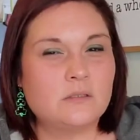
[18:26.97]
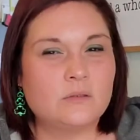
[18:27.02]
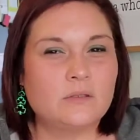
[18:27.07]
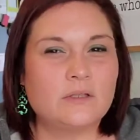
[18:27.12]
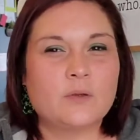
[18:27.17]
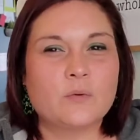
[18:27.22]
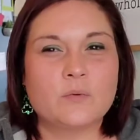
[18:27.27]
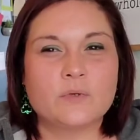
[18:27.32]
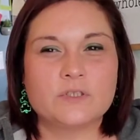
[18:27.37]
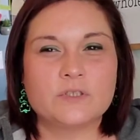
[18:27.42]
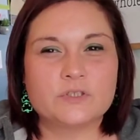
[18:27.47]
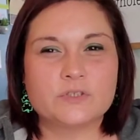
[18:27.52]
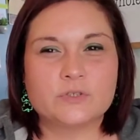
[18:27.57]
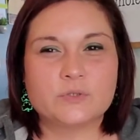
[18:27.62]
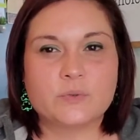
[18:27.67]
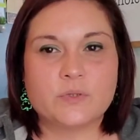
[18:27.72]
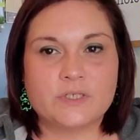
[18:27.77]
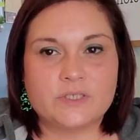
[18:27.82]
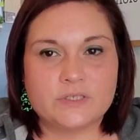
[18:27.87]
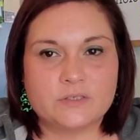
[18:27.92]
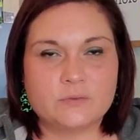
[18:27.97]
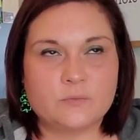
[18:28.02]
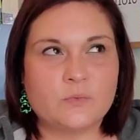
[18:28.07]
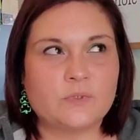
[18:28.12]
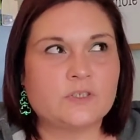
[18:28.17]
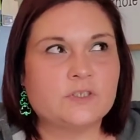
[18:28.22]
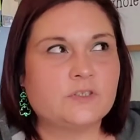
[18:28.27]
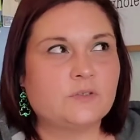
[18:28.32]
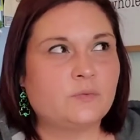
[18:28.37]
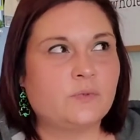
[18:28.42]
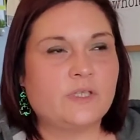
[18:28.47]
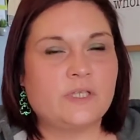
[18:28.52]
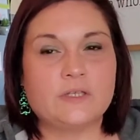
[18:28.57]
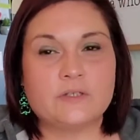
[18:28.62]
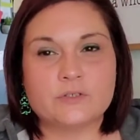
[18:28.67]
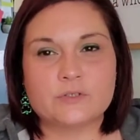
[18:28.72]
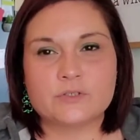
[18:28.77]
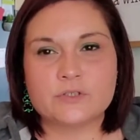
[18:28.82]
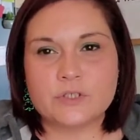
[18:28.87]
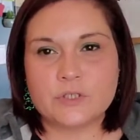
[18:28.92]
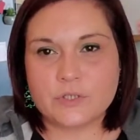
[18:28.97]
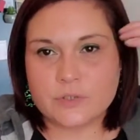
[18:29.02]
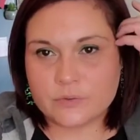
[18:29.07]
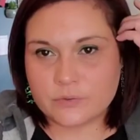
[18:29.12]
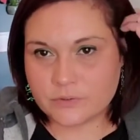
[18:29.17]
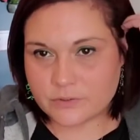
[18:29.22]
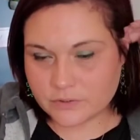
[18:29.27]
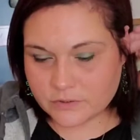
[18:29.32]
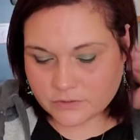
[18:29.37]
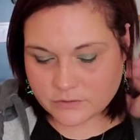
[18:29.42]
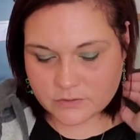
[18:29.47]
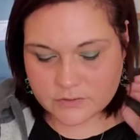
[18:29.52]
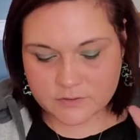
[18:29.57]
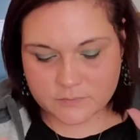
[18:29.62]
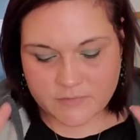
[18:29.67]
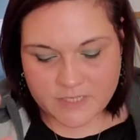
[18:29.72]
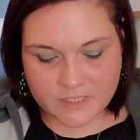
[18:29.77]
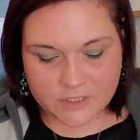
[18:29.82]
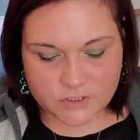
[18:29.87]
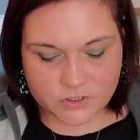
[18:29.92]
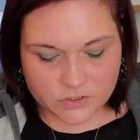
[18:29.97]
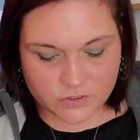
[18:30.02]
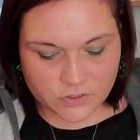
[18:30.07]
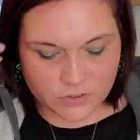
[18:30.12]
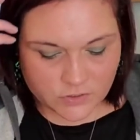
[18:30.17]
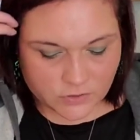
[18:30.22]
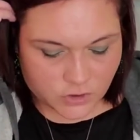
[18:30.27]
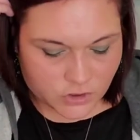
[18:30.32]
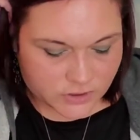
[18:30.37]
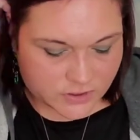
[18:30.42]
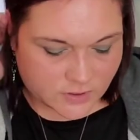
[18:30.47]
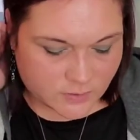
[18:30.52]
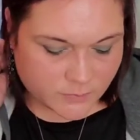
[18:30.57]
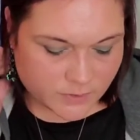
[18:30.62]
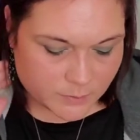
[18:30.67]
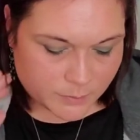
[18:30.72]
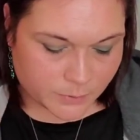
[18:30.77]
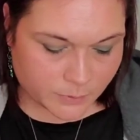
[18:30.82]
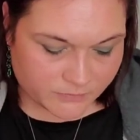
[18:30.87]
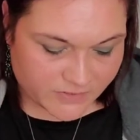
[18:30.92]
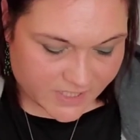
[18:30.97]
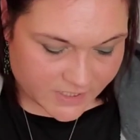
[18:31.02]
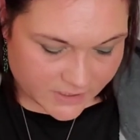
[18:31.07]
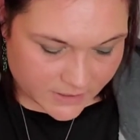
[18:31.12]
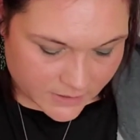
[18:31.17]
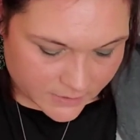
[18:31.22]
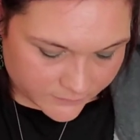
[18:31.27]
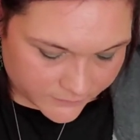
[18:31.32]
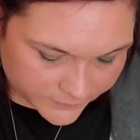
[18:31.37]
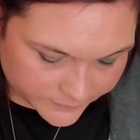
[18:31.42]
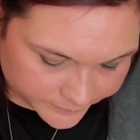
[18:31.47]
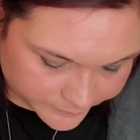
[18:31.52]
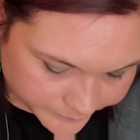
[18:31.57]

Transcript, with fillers: like once or twice, once a week or so to make, you know, just to be preventative.